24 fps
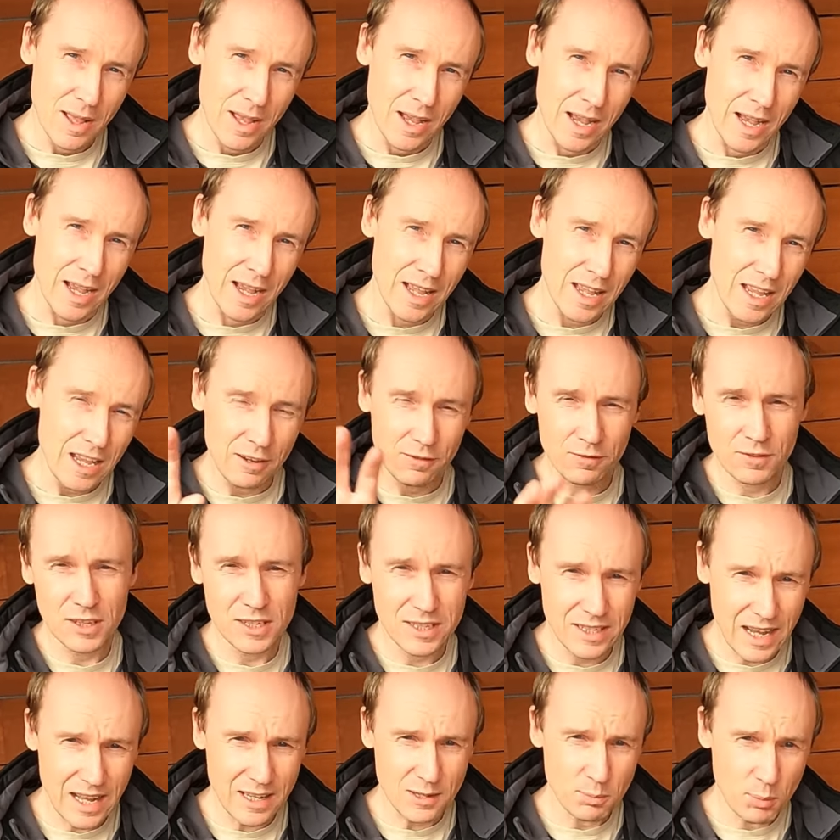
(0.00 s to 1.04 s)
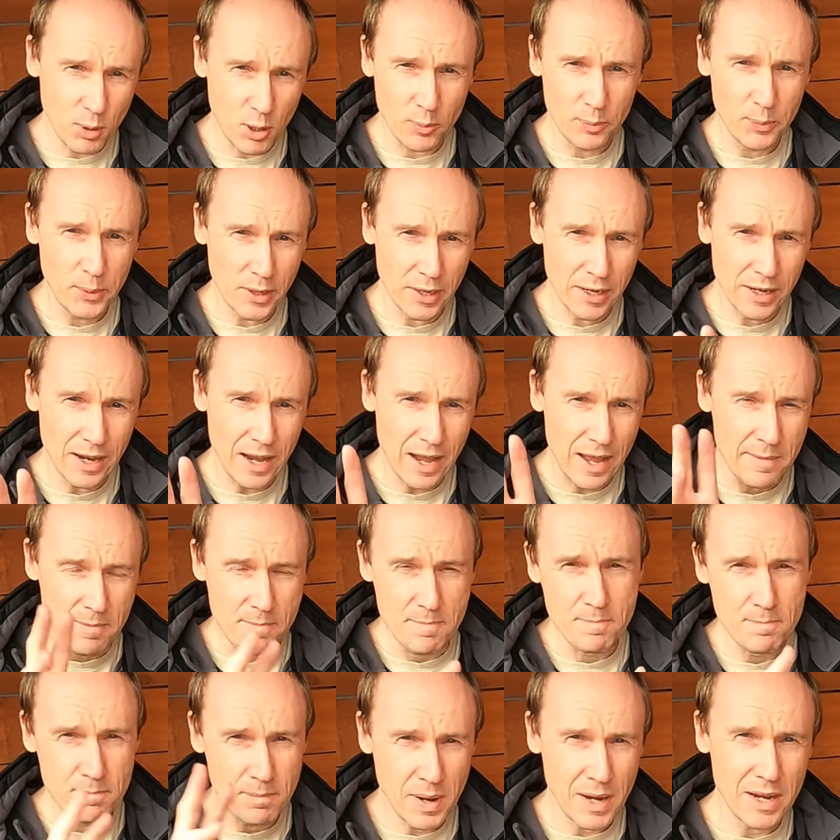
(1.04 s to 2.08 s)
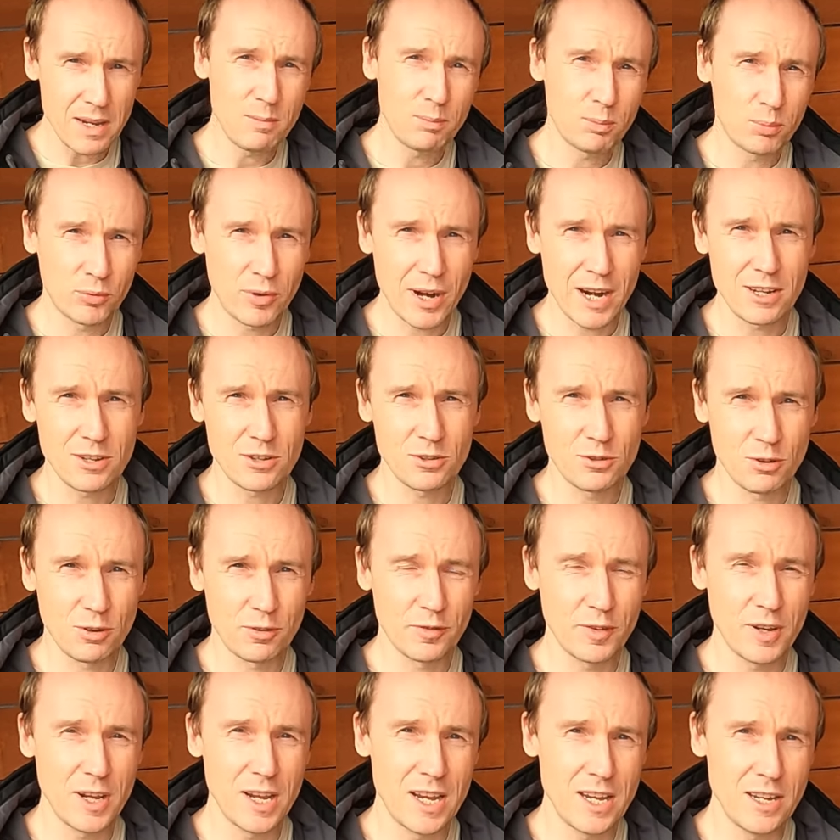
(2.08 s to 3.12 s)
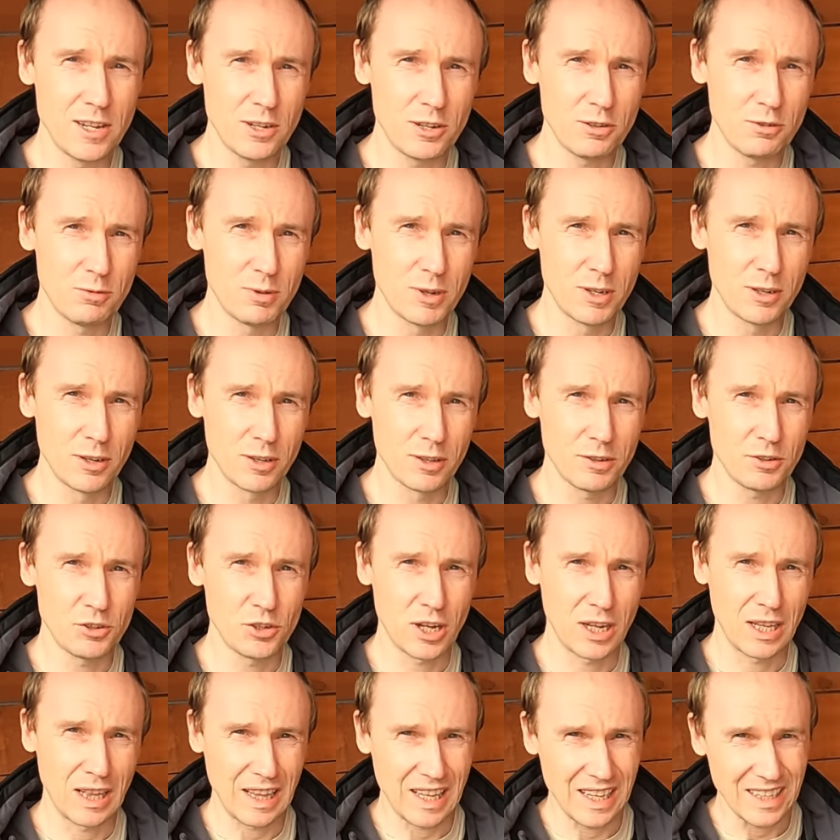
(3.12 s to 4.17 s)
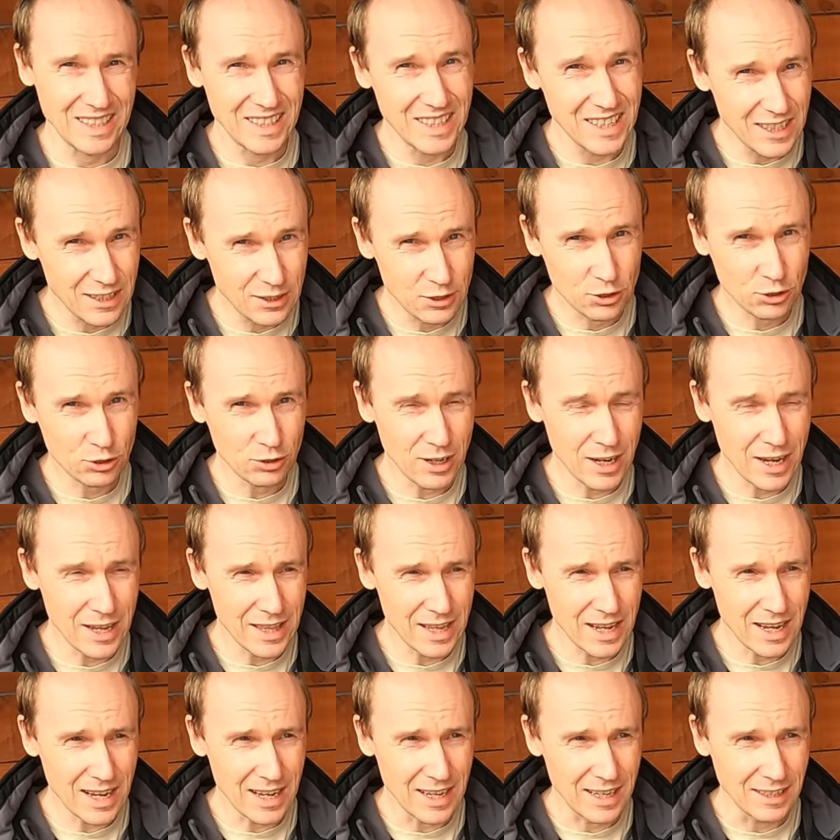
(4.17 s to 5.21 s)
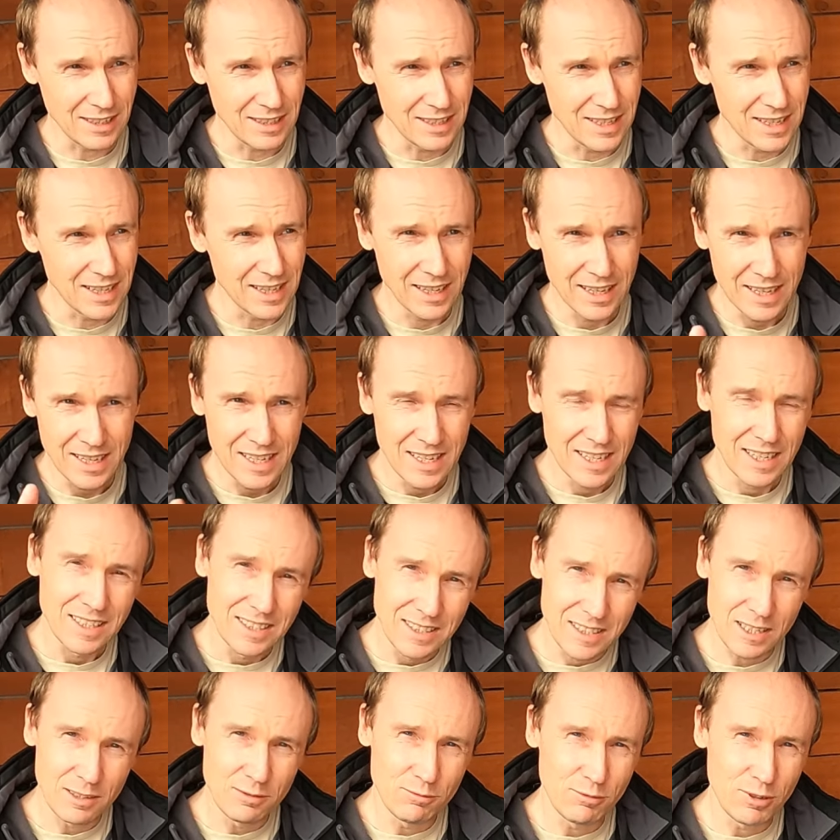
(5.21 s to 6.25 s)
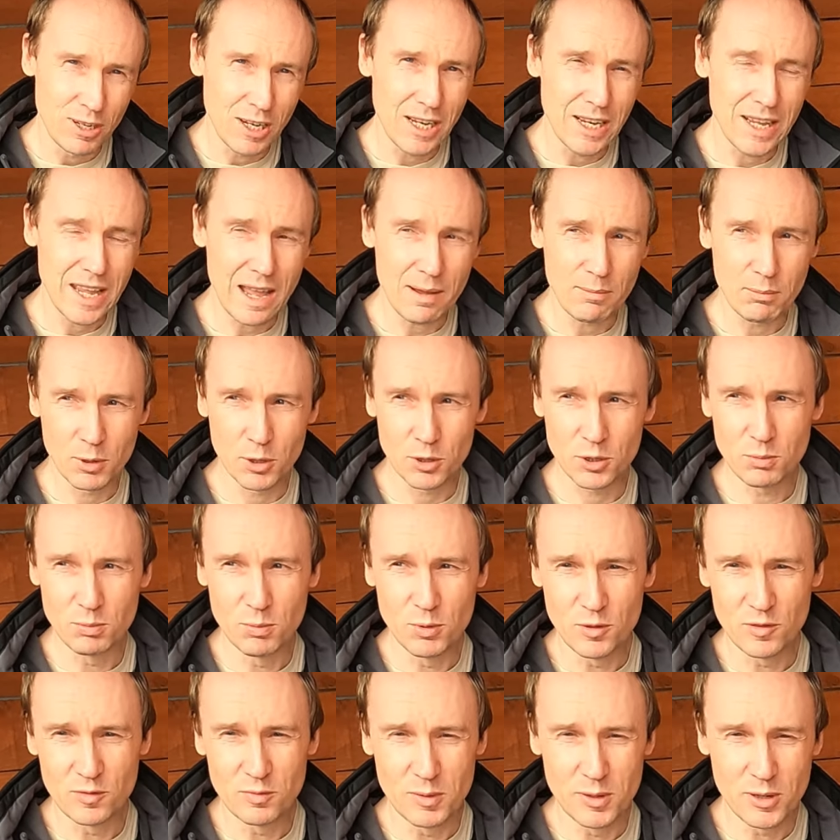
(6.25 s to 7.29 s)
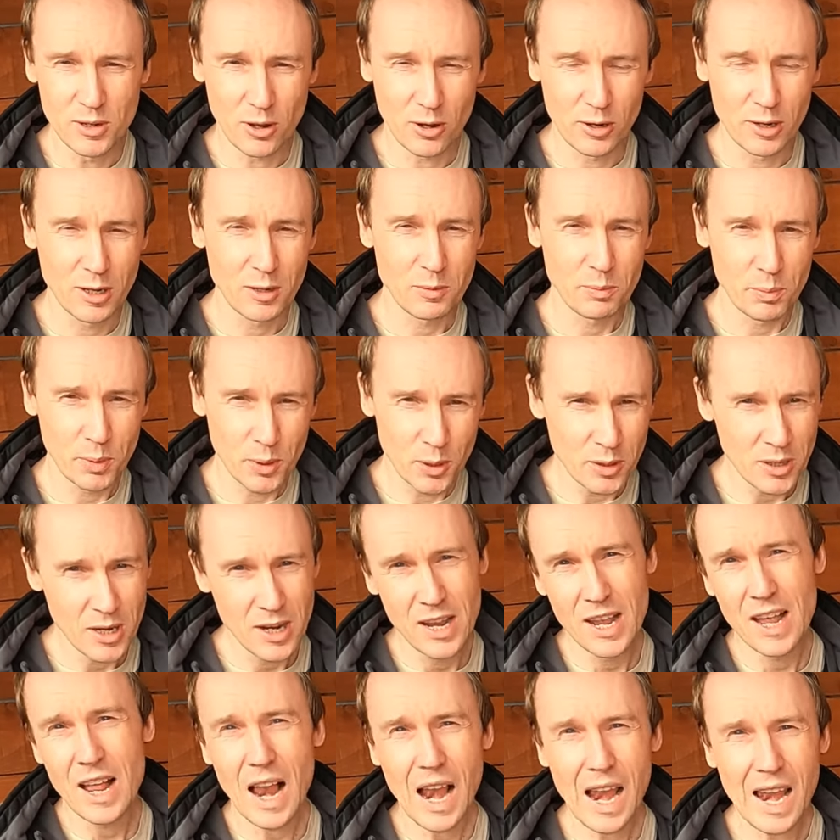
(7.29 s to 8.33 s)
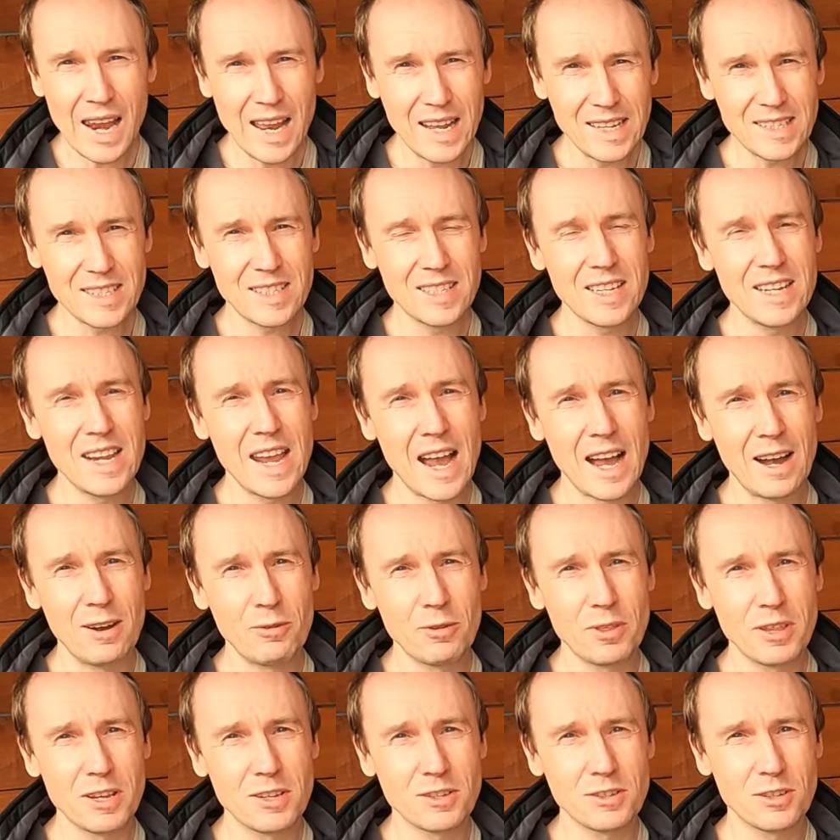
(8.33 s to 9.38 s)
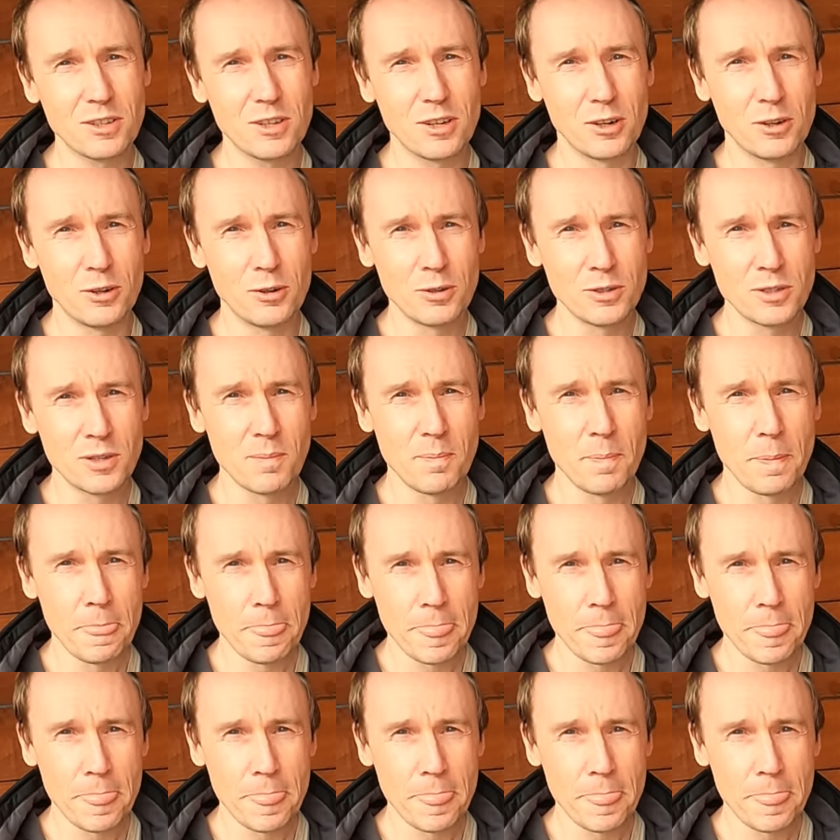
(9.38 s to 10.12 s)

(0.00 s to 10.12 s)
If this gets popular, it might branch off into another channel. I did try that idea, didn't really get much movement on it, but let's see how this goes.